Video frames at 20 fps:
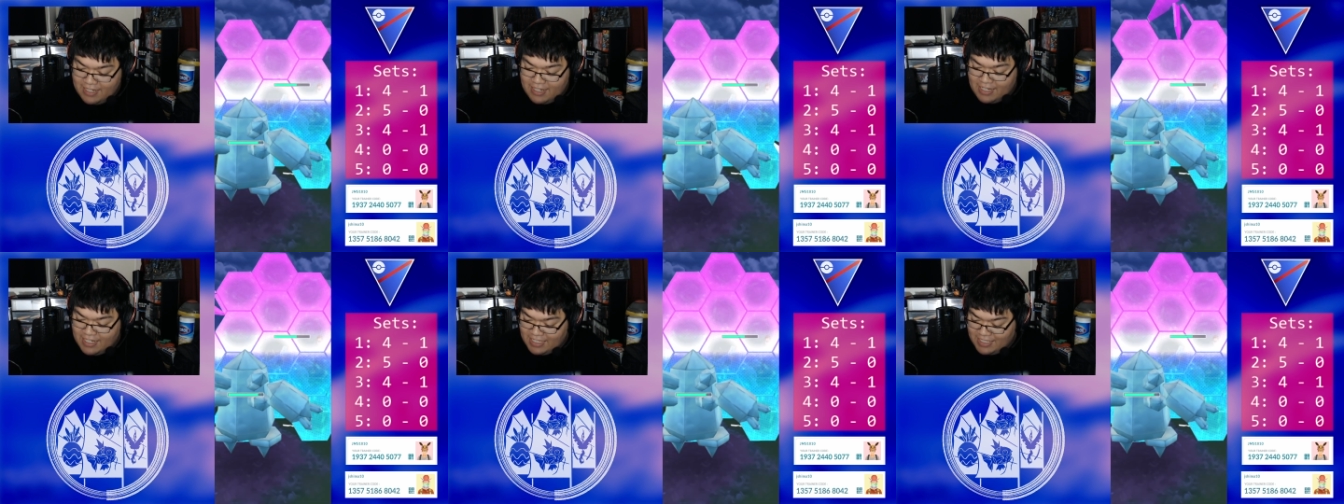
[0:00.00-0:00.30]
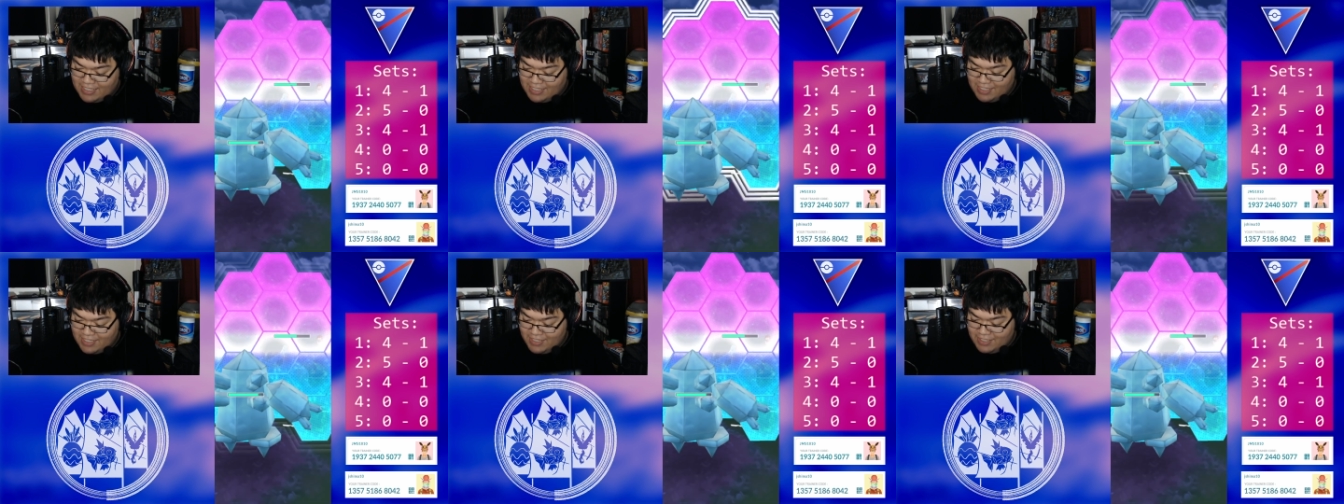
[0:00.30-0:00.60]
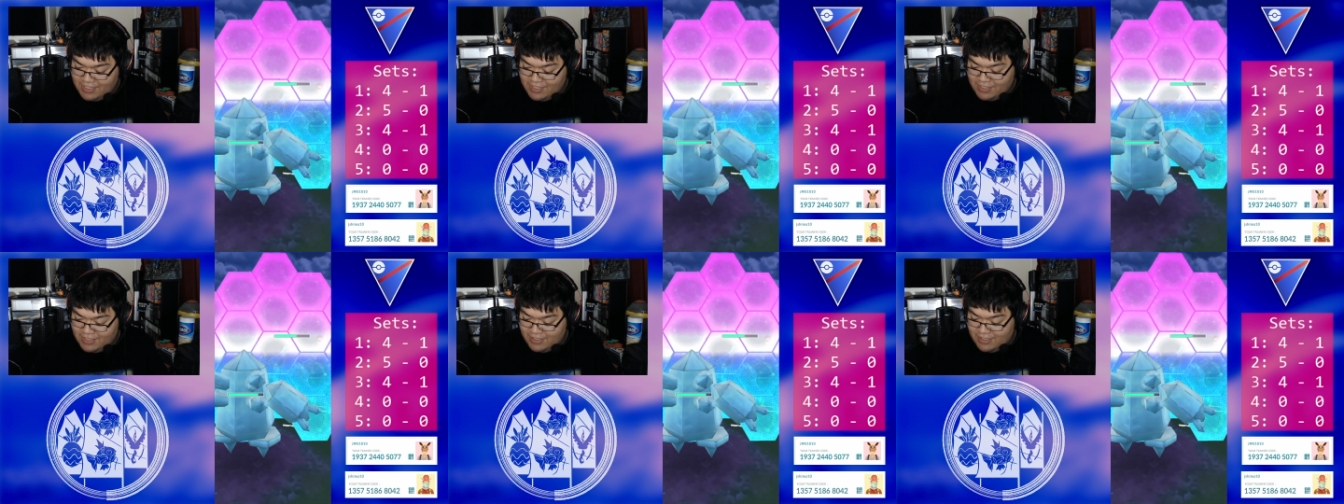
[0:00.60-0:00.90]
And
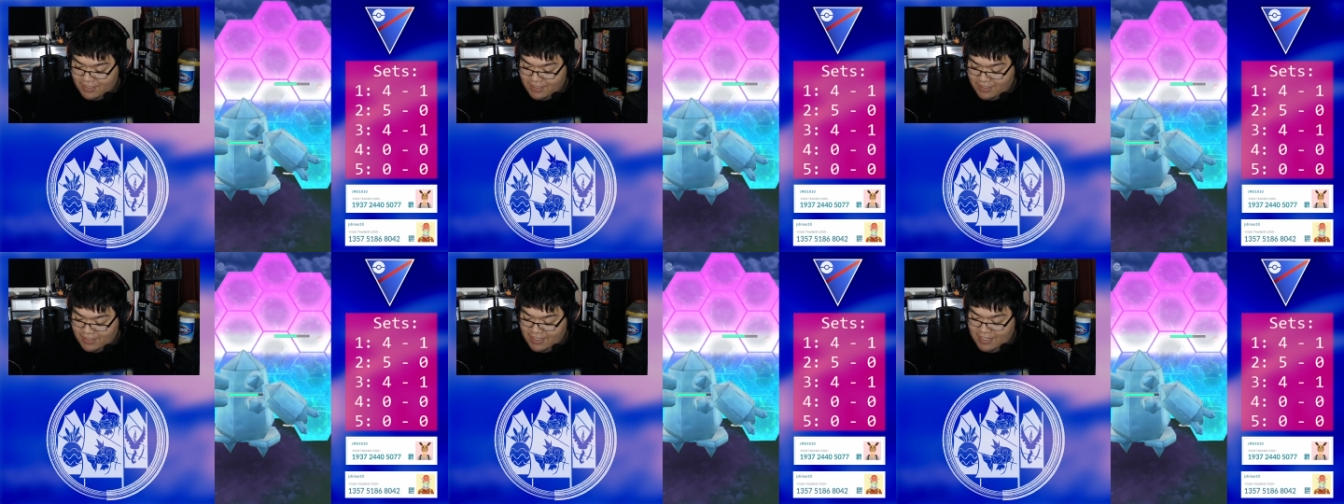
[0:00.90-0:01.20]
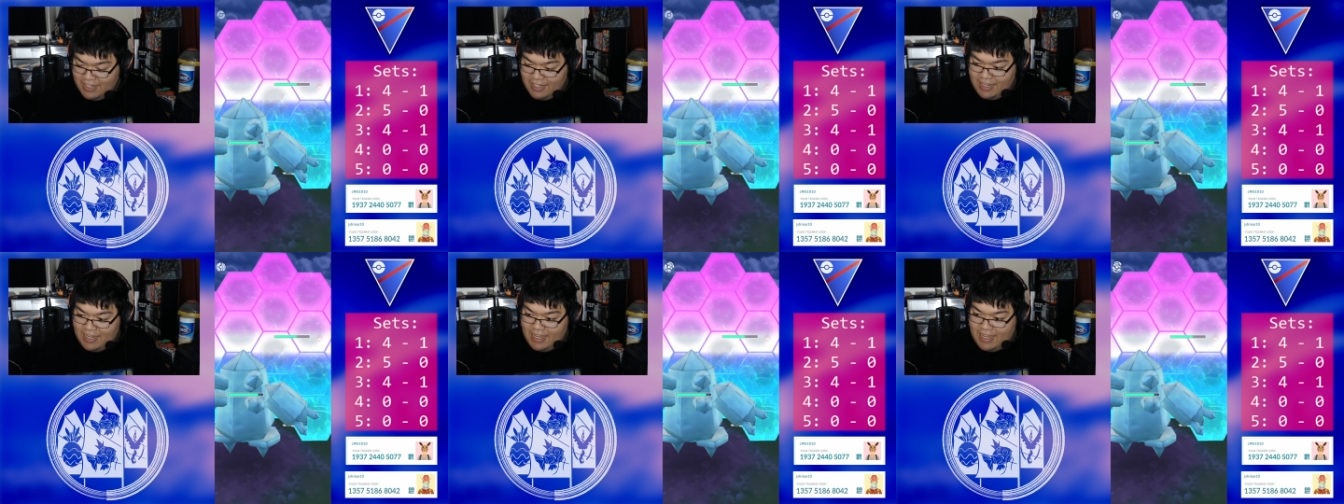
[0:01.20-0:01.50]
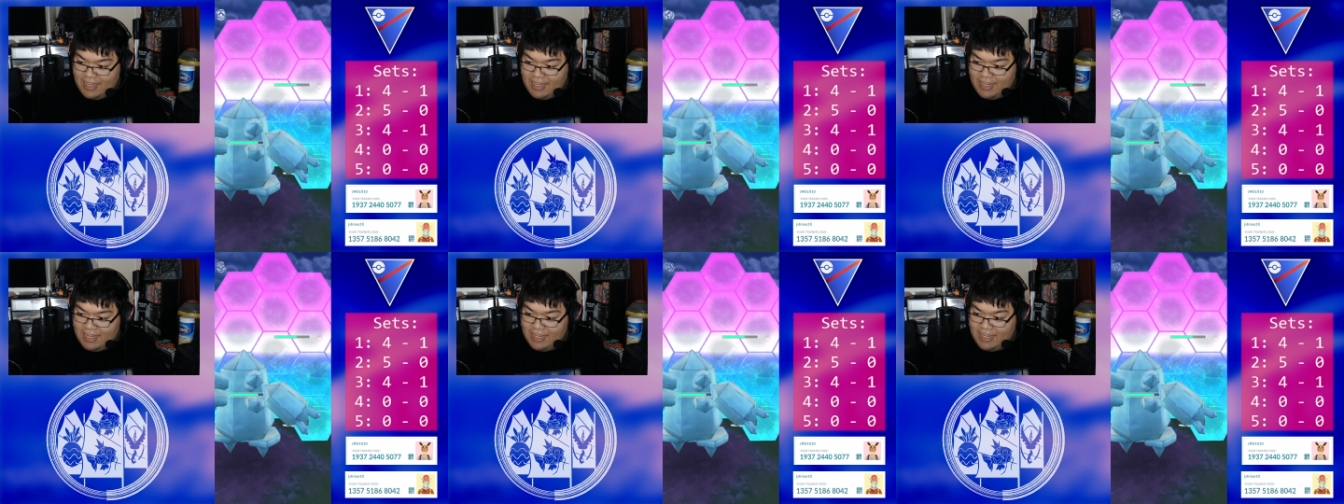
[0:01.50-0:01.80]
so
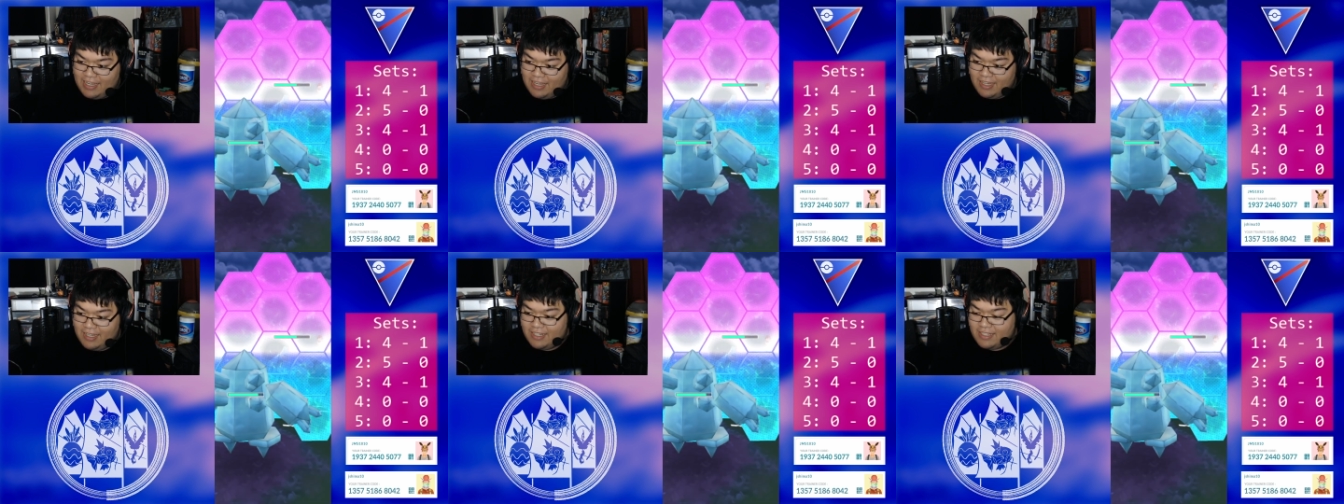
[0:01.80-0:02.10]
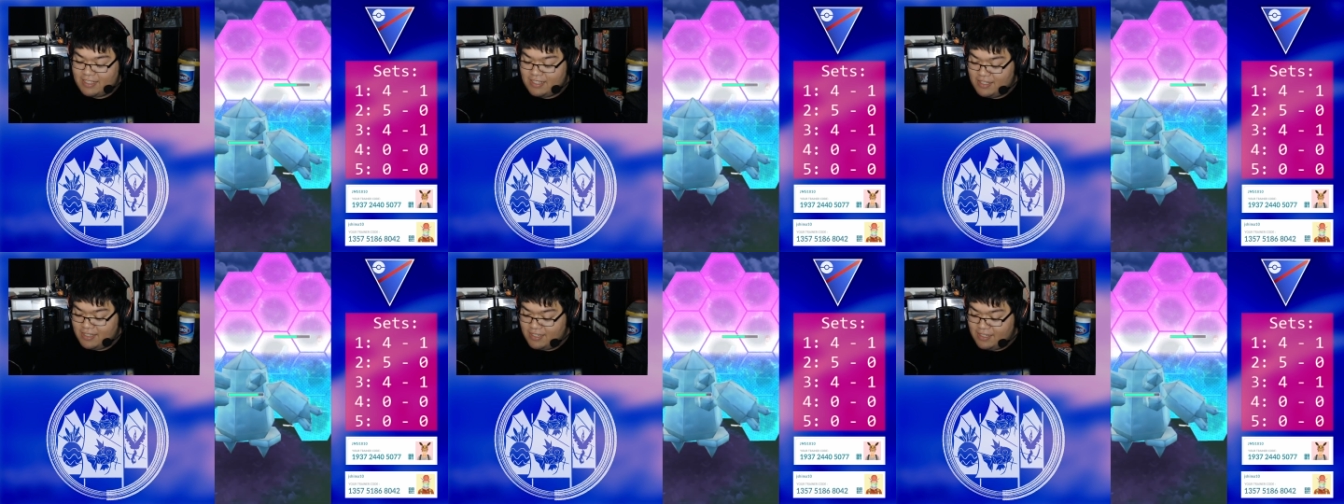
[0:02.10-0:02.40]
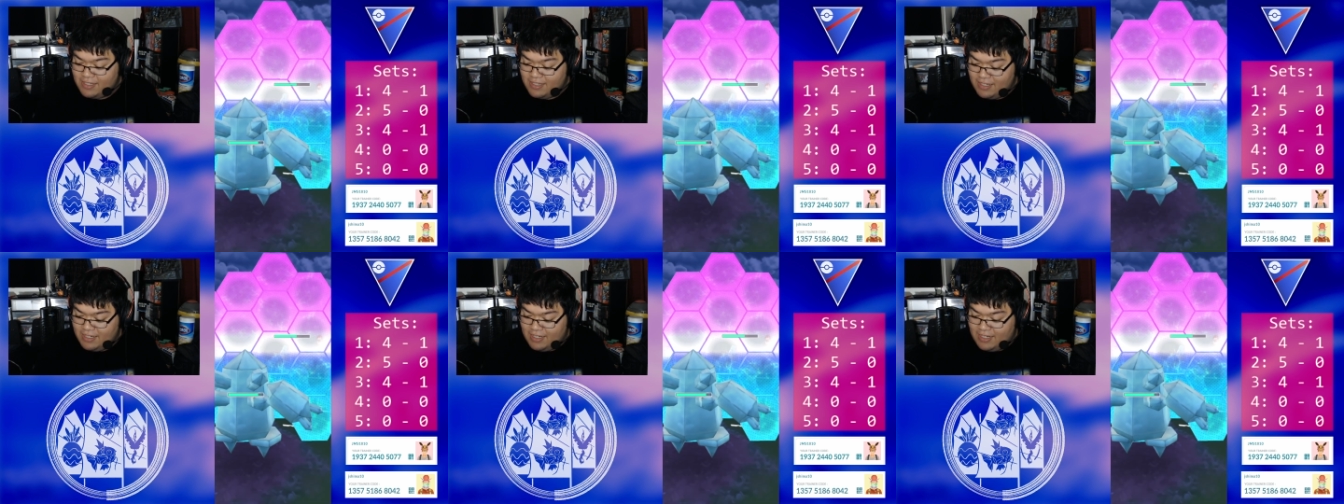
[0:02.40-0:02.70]

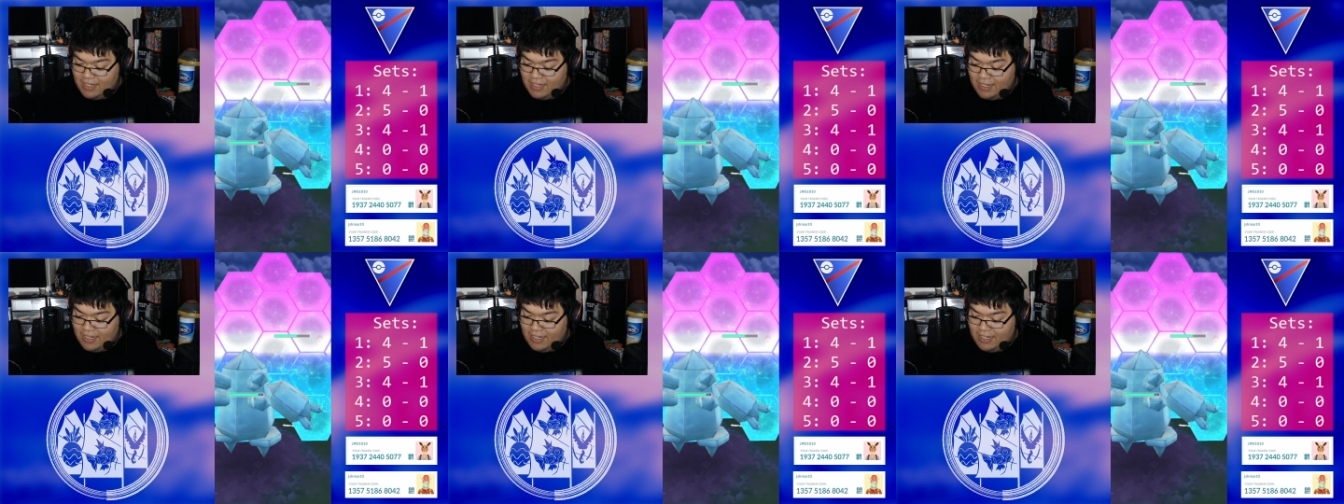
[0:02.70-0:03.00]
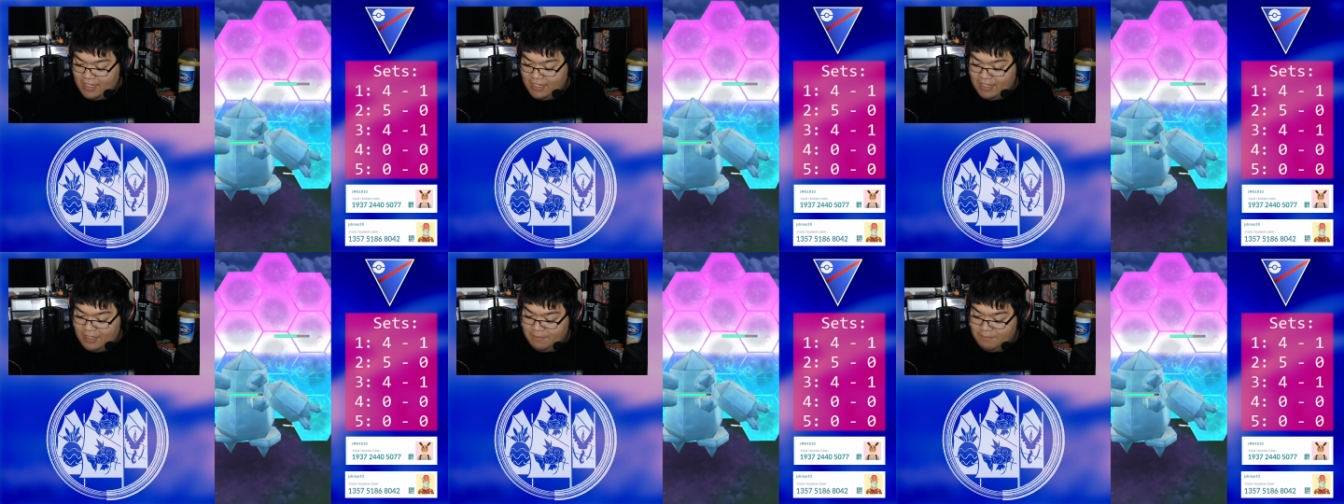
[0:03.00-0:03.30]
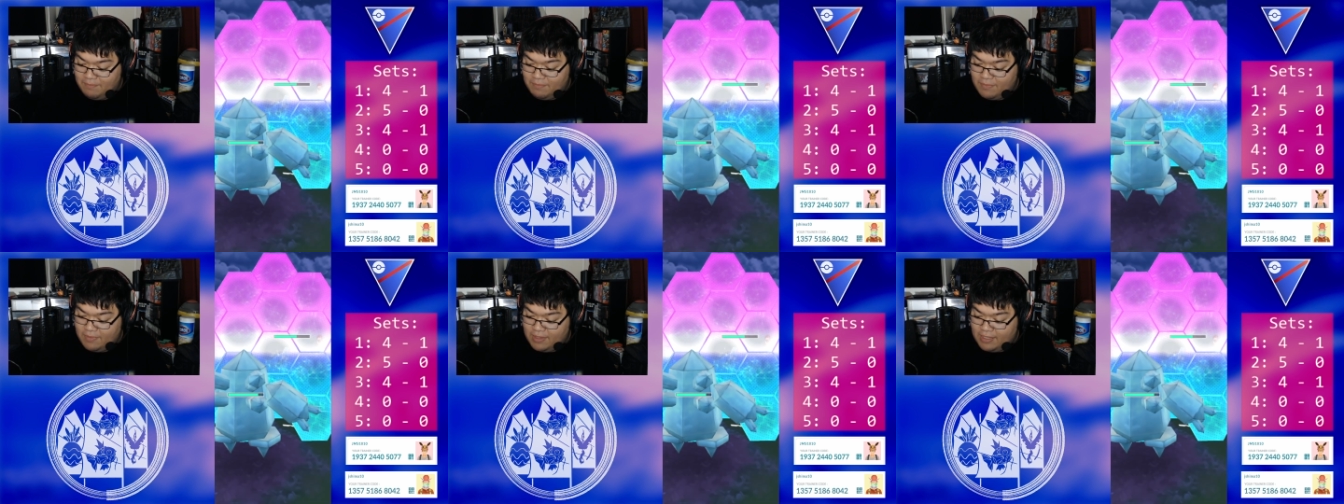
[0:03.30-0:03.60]
it uh,
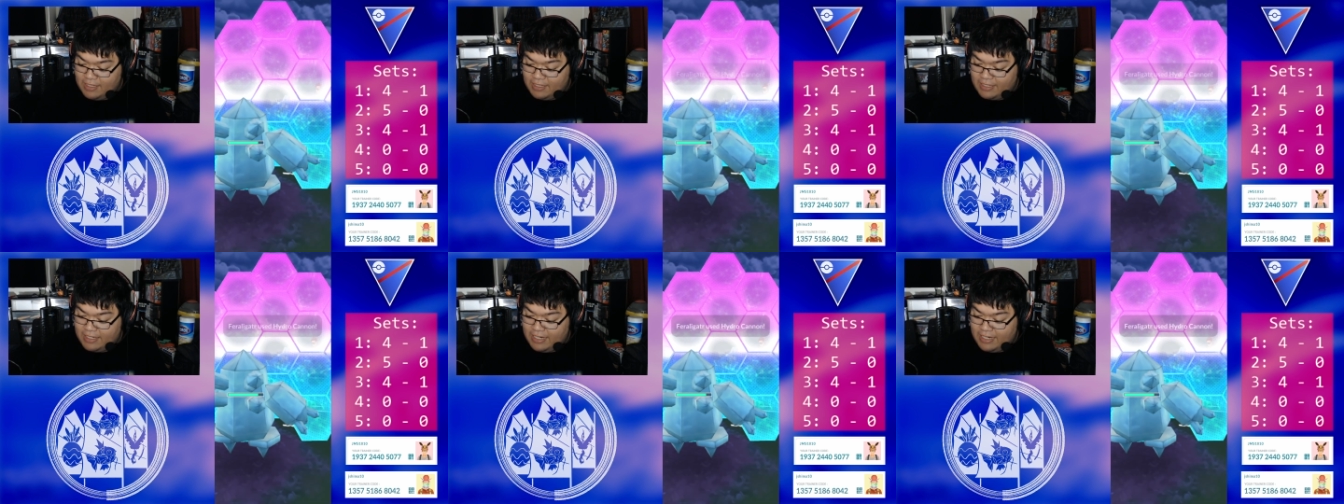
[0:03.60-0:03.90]
kind of